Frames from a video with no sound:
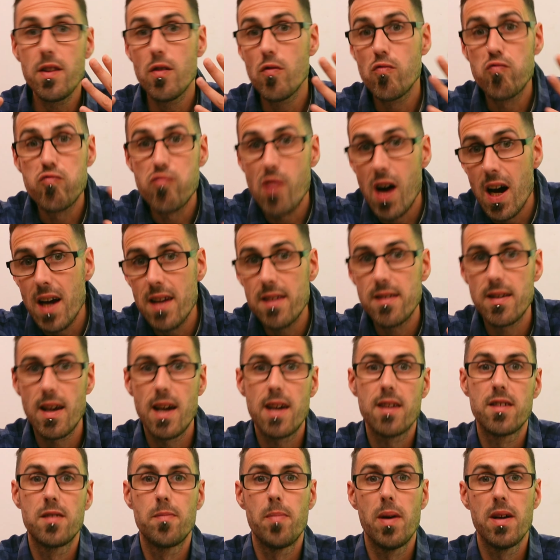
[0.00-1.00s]
the right
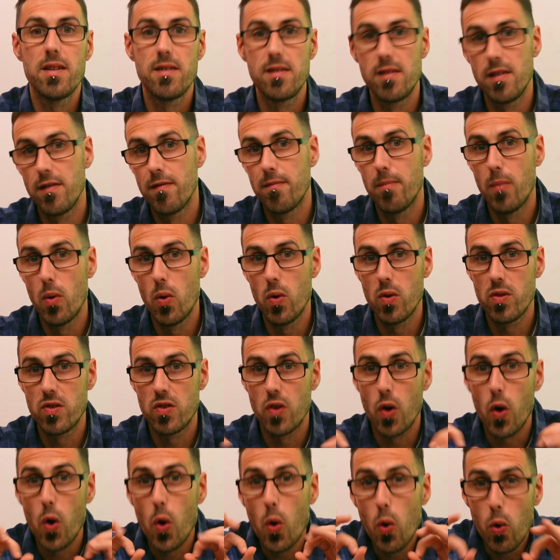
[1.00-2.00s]
expansive
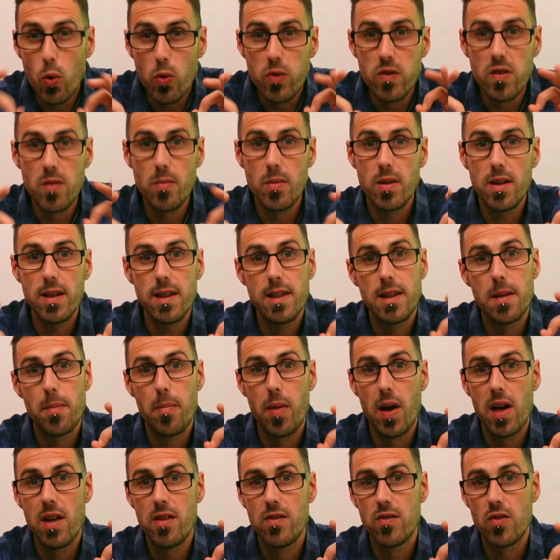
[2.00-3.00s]
mortar ultimately
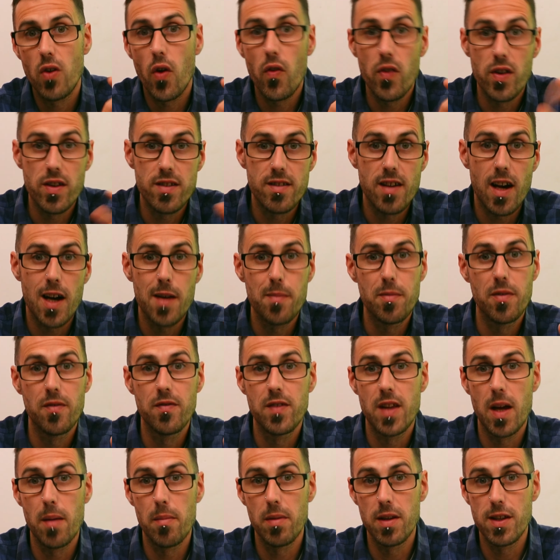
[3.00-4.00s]
depends on the type of
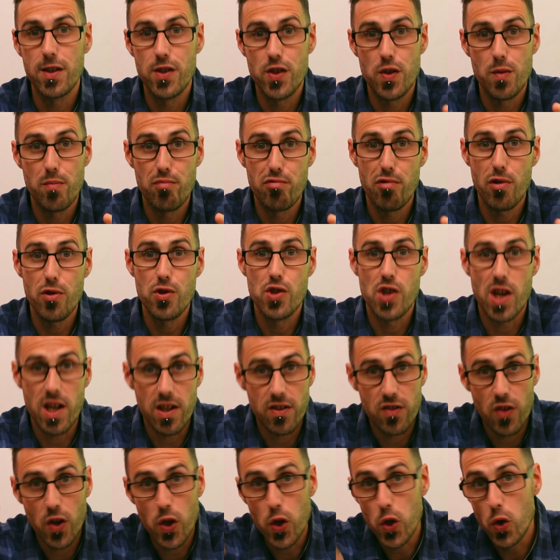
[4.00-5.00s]
demolition
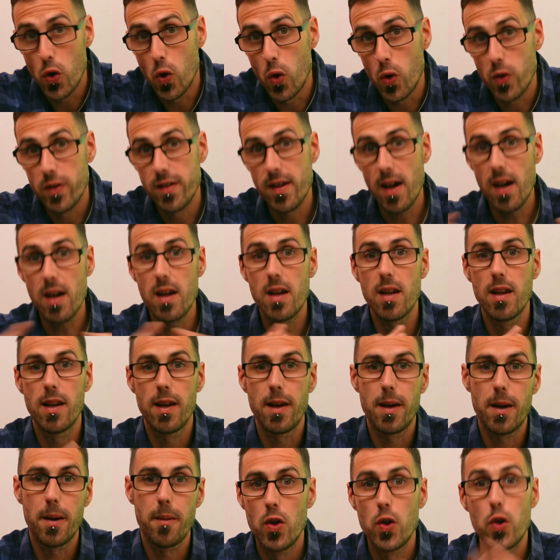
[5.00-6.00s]
project you're
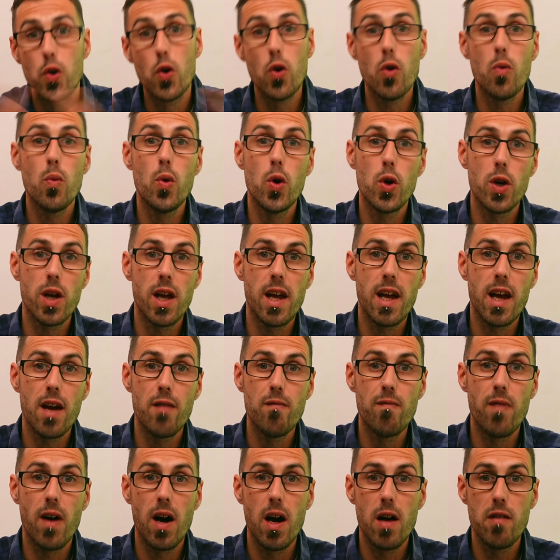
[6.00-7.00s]
tackling, your working
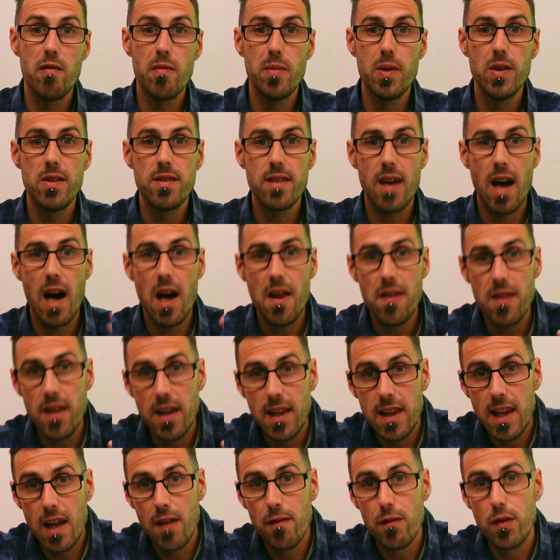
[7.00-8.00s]
environment, and the
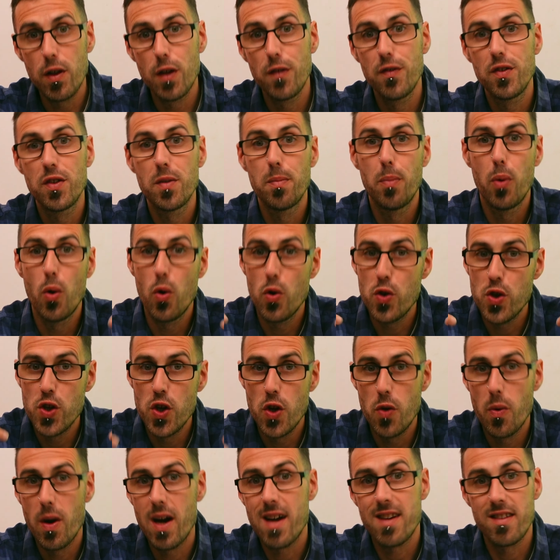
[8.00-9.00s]
level of support
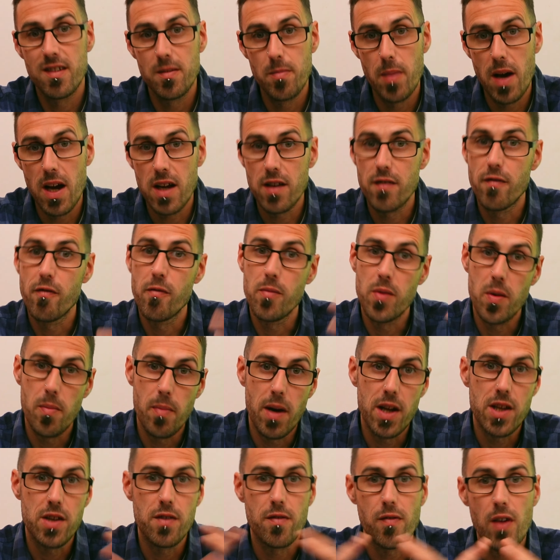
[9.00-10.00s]
you expect from the
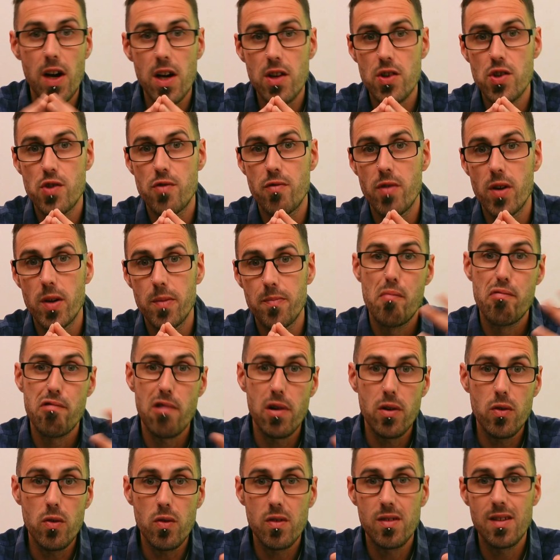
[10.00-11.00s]
manufacturer.
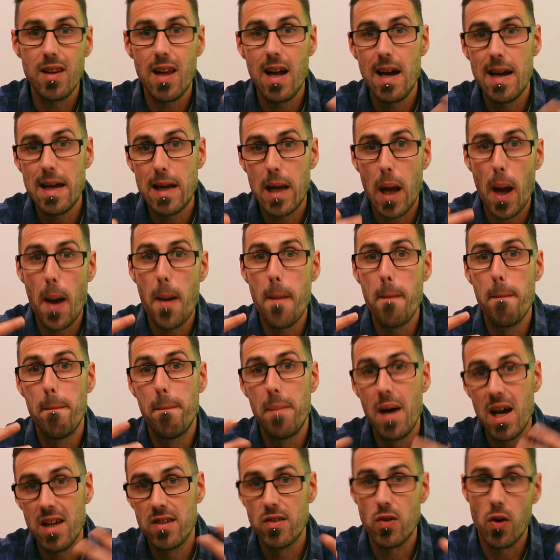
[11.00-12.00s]
Products like
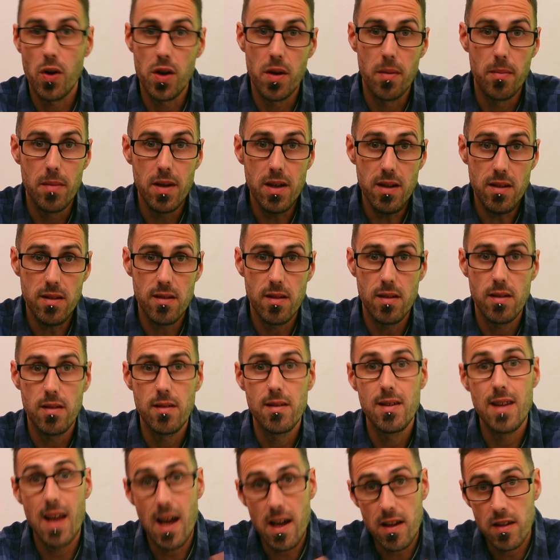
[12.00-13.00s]
Betonamit,
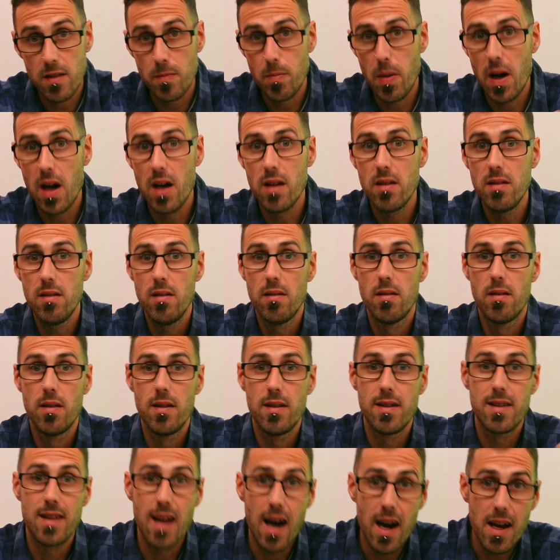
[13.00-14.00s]
Dexpan,
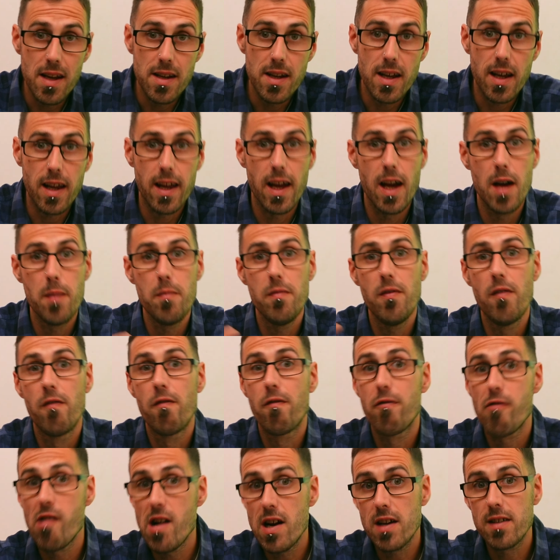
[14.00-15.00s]
Dynacem,
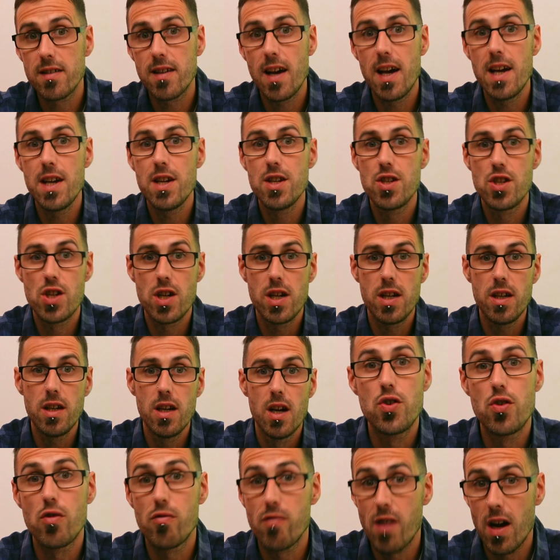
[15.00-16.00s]
Fract.AG,
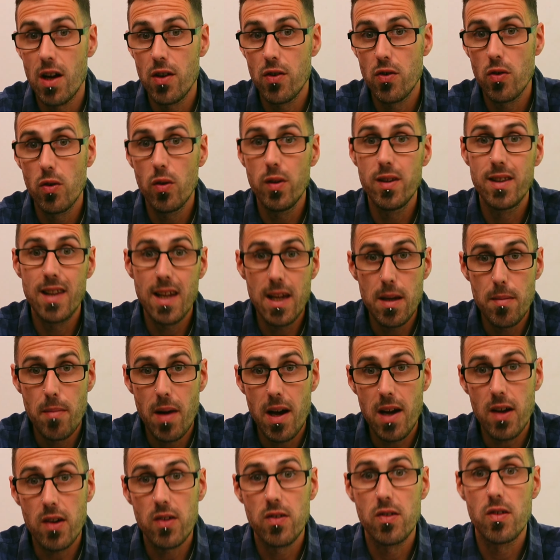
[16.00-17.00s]
Durandal,
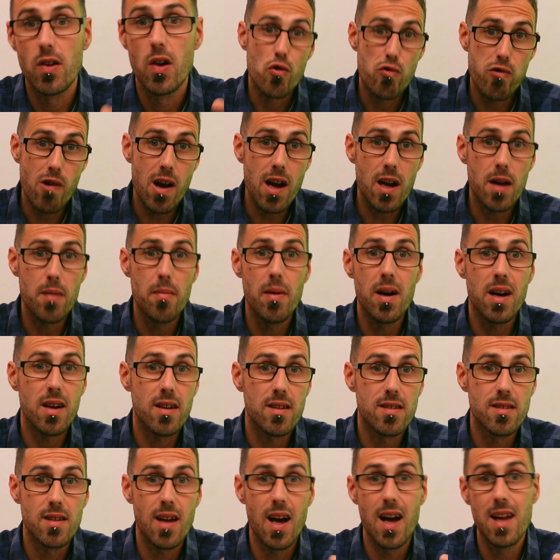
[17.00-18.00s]
dMex,
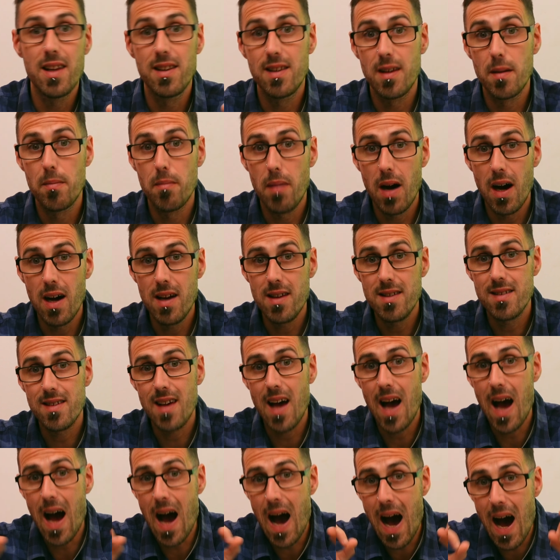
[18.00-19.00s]
Crackmax, and dİ-MITE
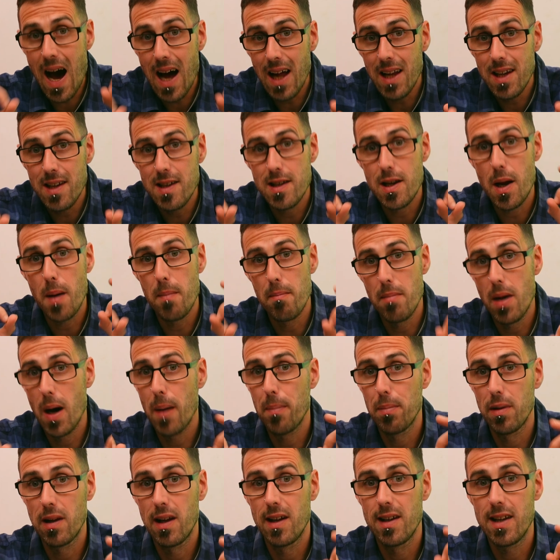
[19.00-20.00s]
and
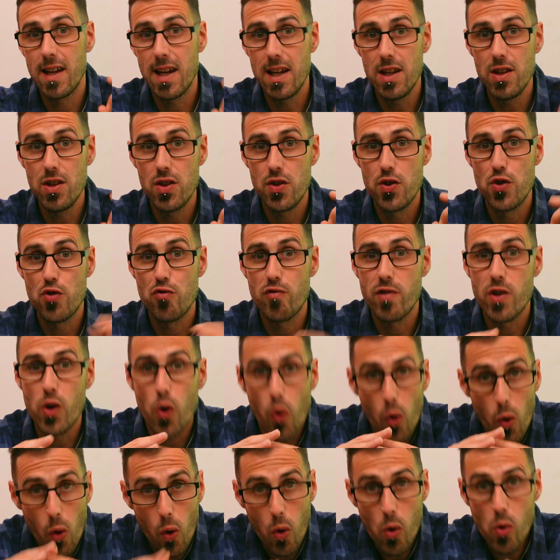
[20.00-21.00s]
Maplad Industry
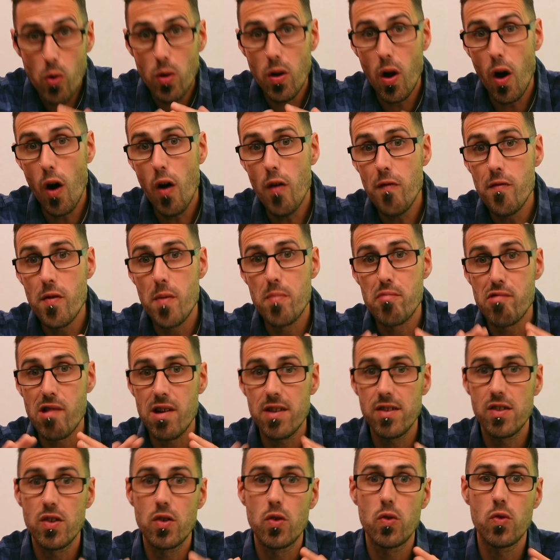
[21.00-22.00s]
all offer
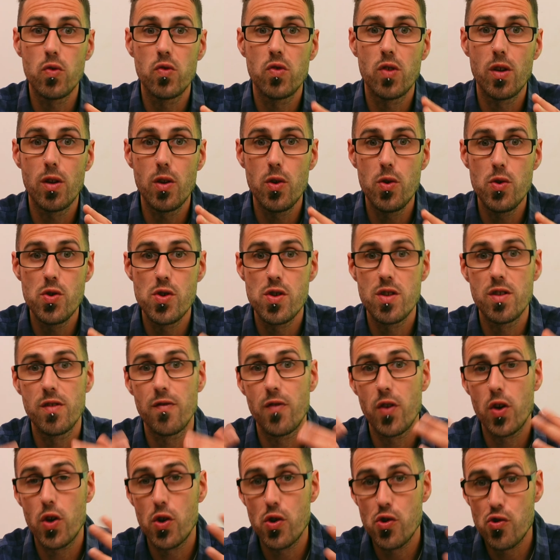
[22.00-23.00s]
practical solutions
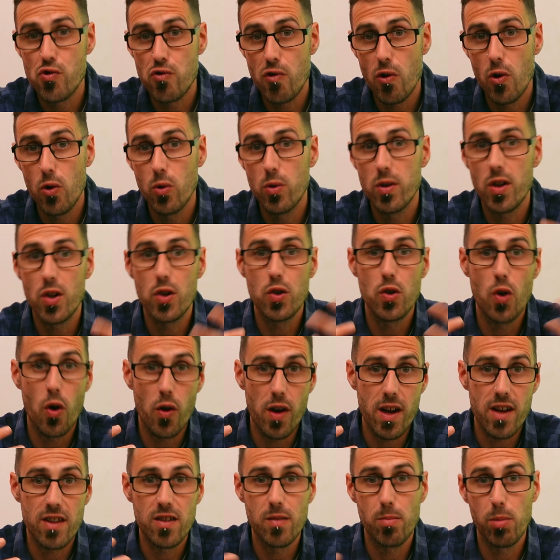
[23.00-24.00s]
for controlled
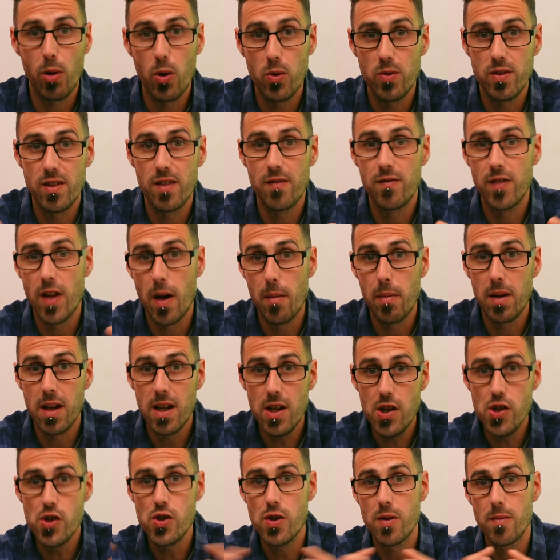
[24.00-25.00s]
non-explosive
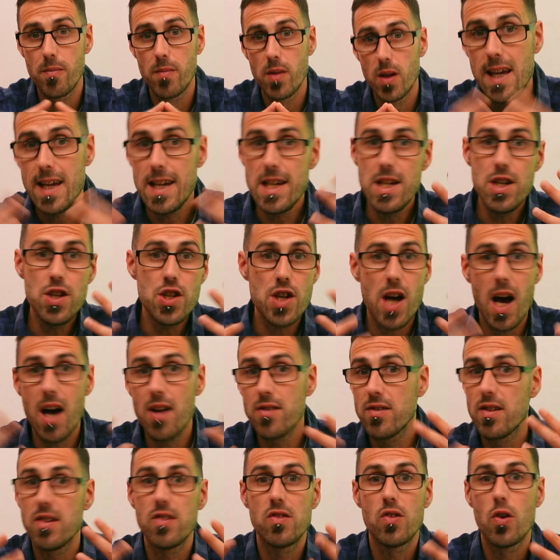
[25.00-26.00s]
demolition. Each
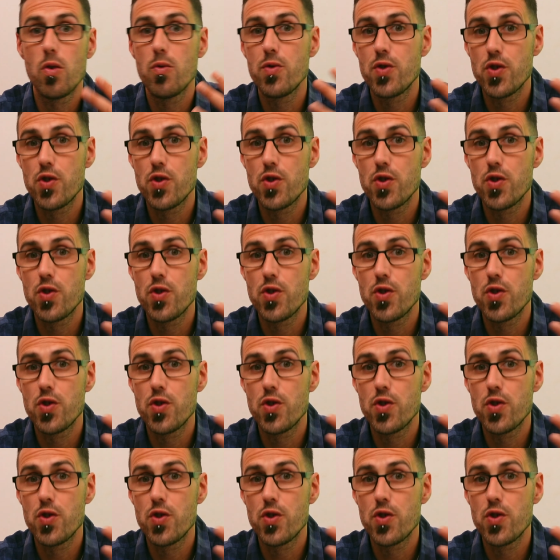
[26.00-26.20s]
has its own